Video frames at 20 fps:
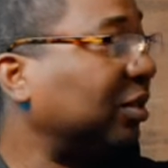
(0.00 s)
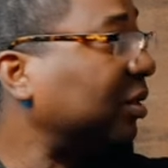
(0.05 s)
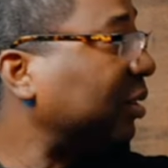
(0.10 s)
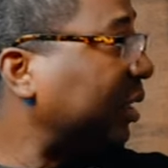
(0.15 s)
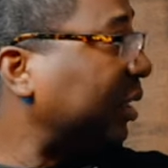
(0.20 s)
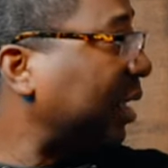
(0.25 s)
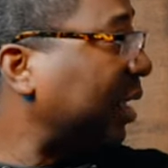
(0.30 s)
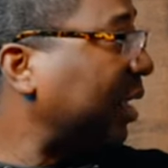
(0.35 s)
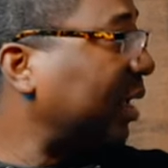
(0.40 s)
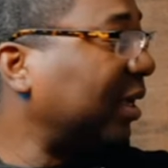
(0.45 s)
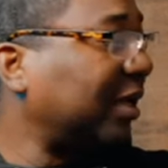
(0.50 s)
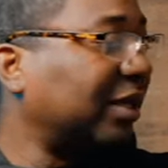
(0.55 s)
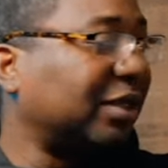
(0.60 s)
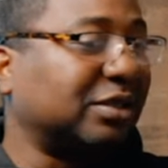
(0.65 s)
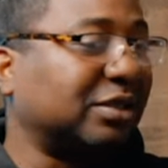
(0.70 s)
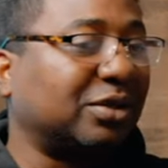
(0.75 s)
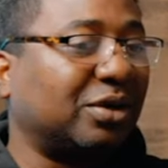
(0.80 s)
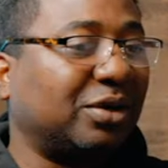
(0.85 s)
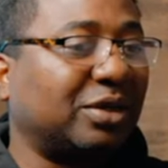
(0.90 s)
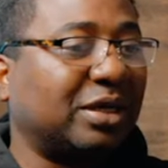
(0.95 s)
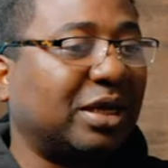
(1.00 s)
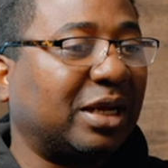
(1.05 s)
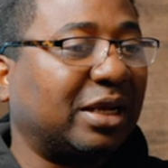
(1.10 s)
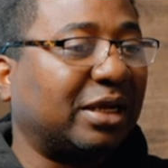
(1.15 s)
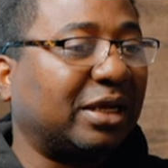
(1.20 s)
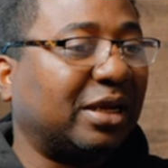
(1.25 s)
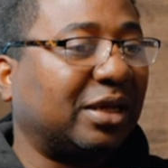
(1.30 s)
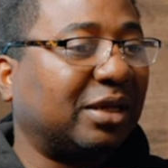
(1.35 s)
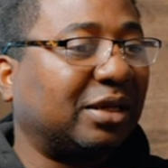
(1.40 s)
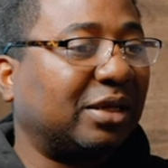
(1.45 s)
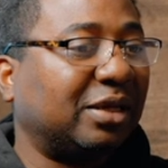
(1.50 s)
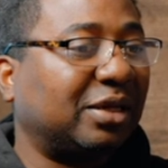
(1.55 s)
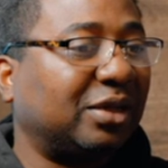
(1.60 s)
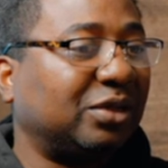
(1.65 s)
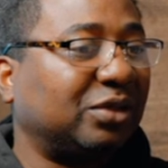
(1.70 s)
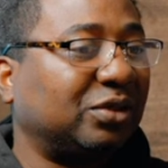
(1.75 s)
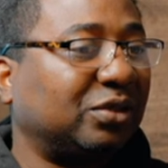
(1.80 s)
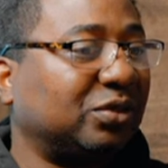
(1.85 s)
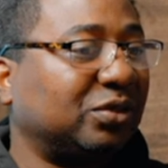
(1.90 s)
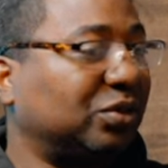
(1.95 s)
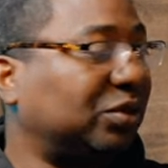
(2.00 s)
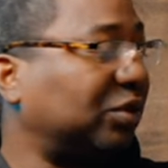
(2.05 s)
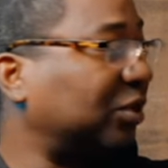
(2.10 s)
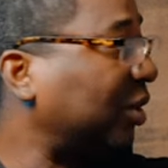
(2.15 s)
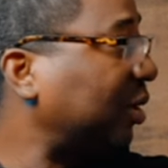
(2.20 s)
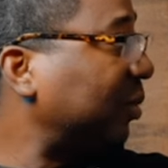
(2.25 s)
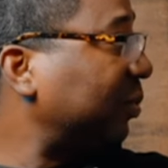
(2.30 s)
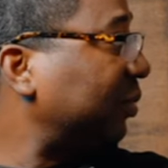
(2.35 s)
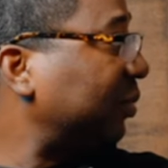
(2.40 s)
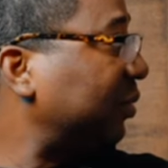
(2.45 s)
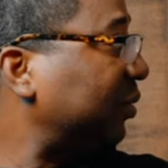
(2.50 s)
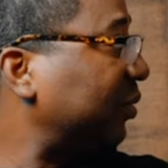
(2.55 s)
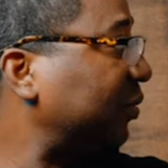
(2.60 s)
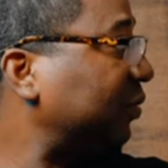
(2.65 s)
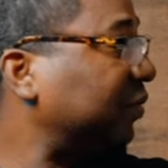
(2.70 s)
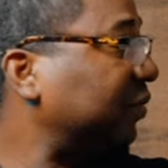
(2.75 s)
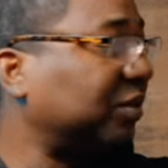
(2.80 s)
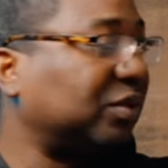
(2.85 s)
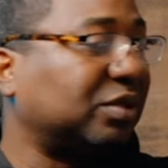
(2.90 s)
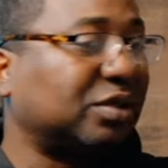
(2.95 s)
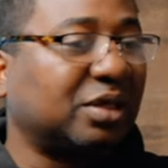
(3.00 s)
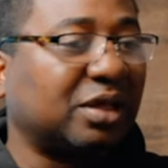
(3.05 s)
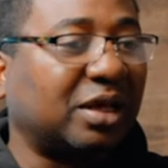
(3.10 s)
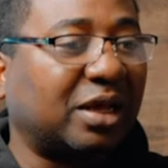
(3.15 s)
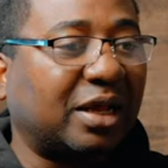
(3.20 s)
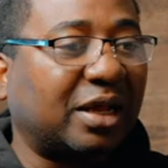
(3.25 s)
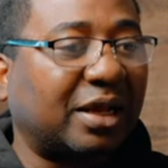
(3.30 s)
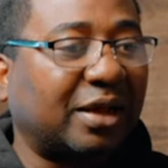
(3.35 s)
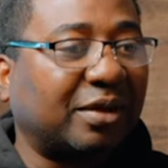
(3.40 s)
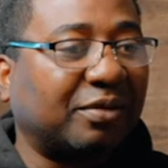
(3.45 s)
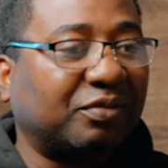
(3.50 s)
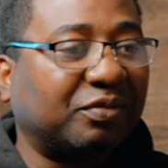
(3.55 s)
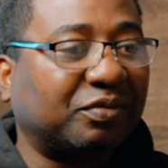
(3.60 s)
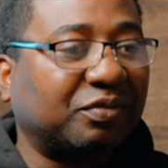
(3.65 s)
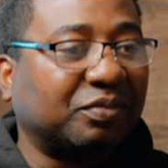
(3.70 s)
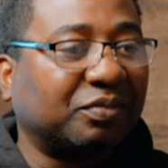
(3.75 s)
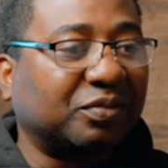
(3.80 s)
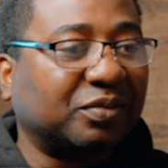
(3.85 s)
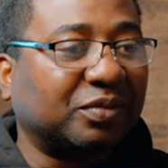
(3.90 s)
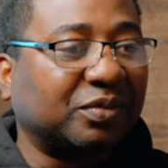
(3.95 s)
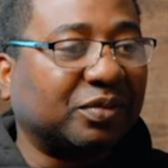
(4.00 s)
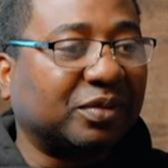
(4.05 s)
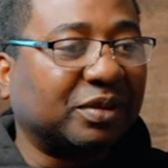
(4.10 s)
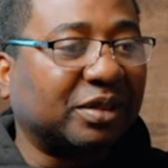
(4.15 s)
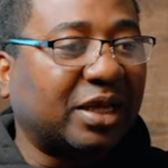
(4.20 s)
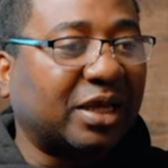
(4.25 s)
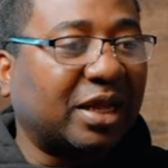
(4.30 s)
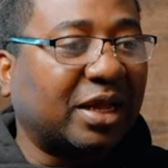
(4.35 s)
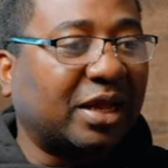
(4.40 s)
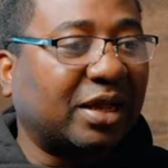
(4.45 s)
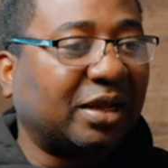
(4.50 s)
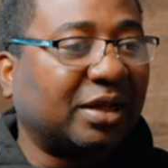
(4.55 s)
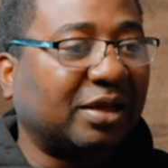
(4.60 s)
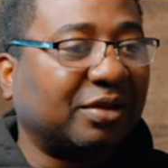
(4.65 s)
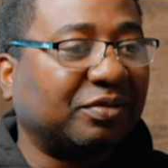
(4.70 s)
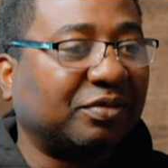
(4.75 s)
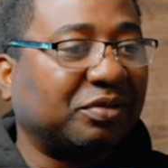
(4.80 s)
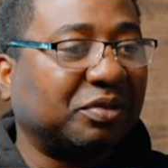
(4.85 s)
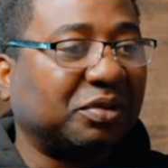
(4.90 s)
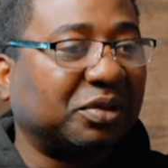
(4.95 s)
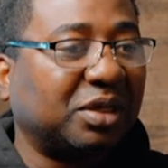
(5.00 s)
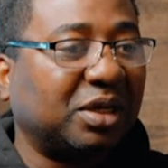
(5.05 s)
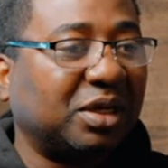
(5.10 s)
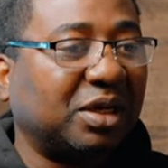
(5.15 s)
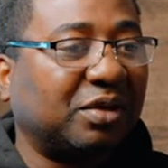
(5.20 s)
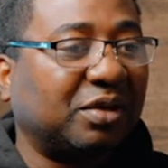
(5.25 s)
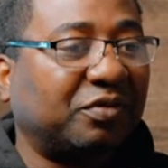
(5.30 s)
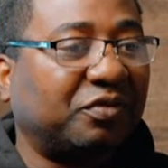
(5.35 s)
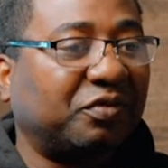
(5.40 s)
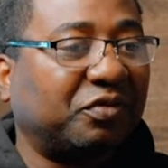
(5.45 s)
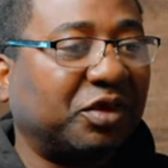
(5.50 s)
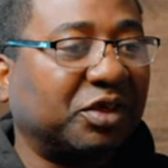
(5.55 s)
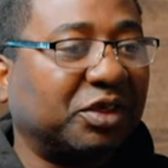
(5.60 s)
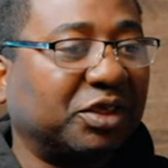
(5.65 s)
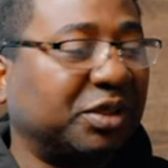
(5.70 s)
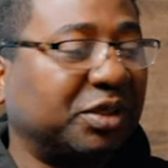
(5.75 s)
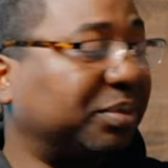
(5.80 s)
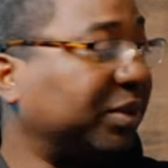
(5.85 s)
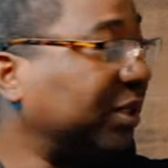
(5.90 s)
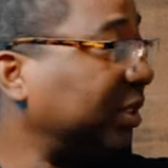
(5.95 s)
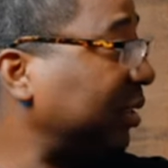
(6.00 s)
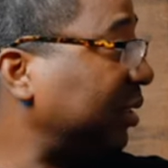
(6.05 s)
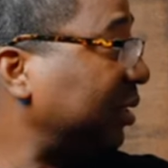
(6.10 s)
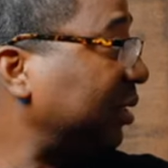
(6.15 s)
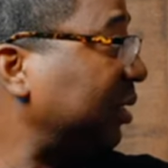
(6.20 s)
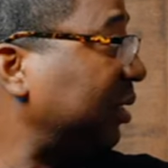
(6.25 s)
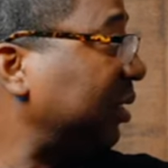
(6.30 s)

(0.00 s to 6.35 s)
Yeah, it's going higher. Two stops. Yeah, 4 dB.